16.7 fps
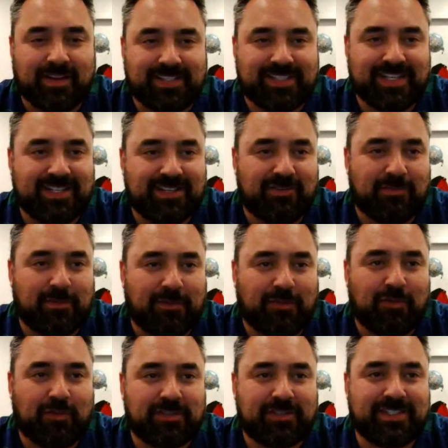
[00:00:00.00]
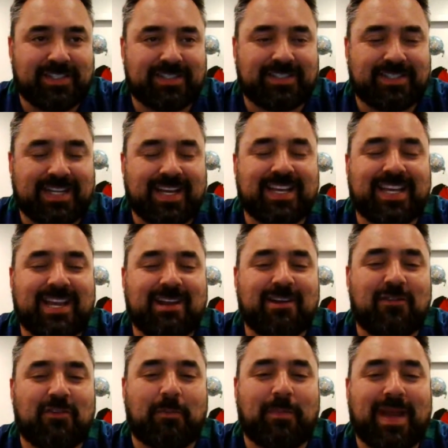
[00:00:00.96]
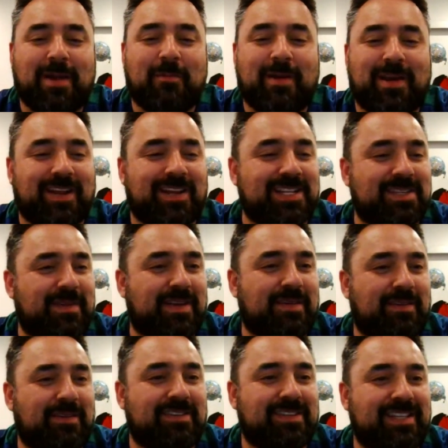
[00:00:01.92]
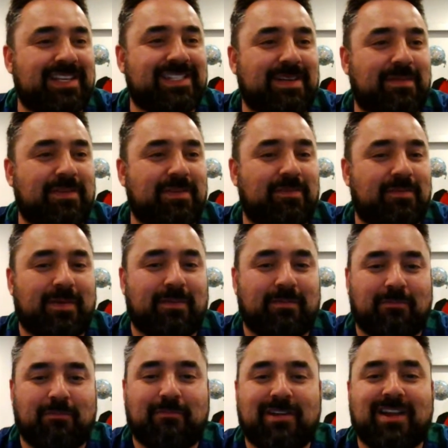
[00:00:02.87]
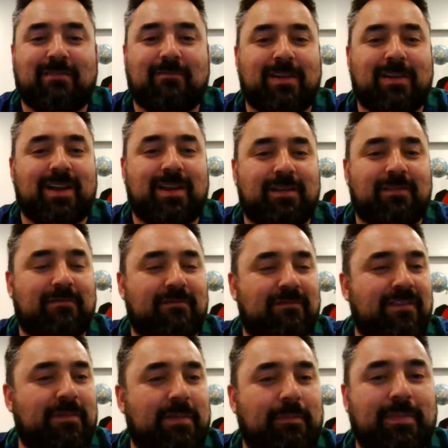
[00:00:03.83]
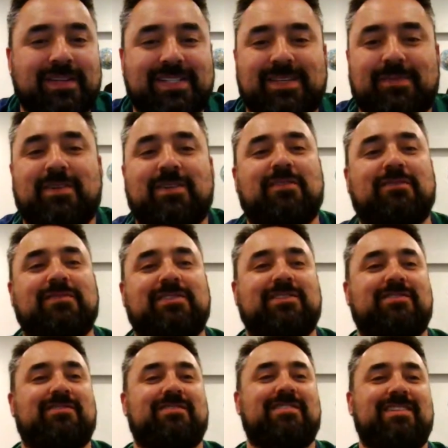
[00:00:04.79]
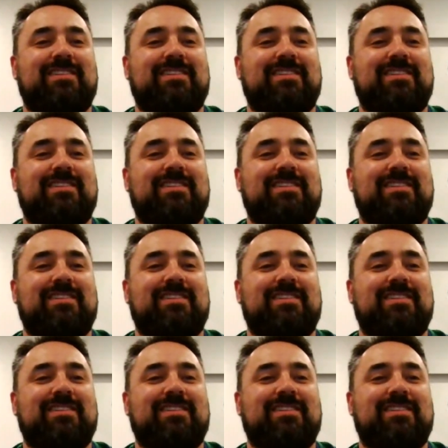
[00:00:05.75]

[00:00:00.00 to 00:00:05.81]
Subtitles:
said to you before, just take care of your bandwagoners, mate, because some of them are really, really flipping pissing me off. So